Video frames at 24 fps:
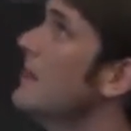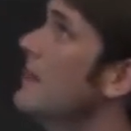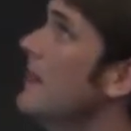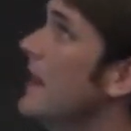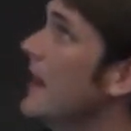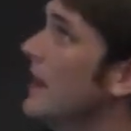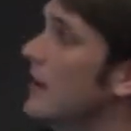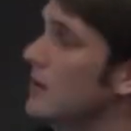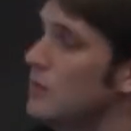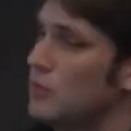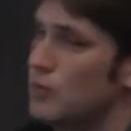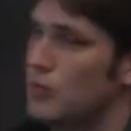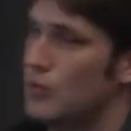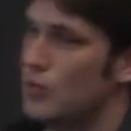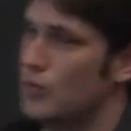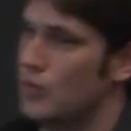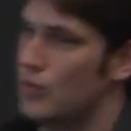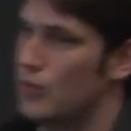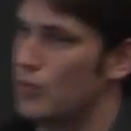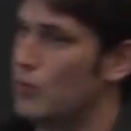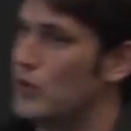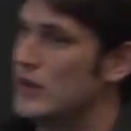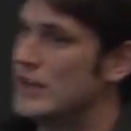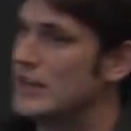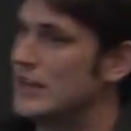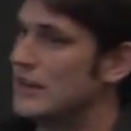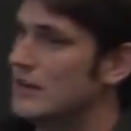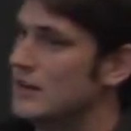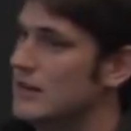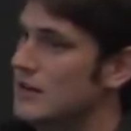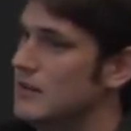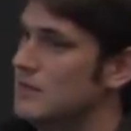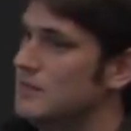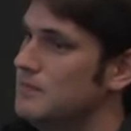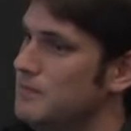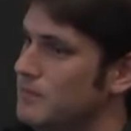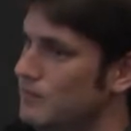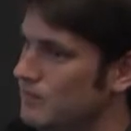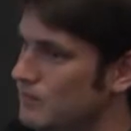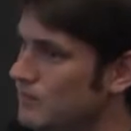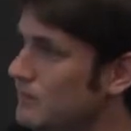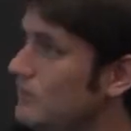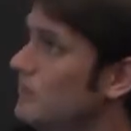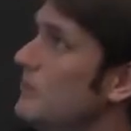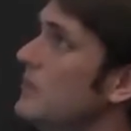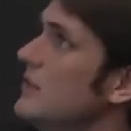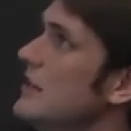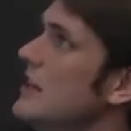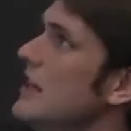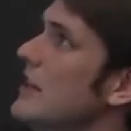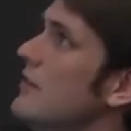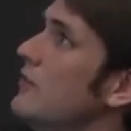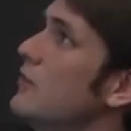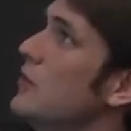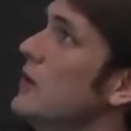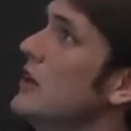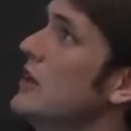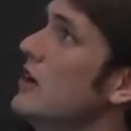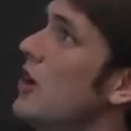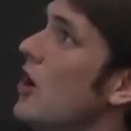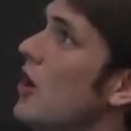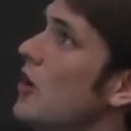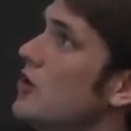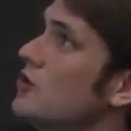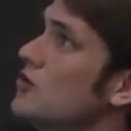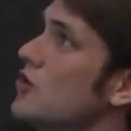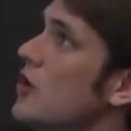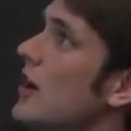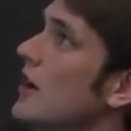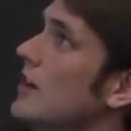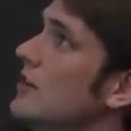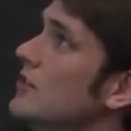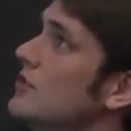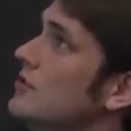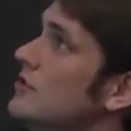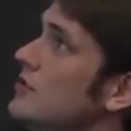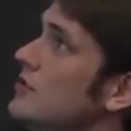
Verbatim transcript: then we can, if we are trying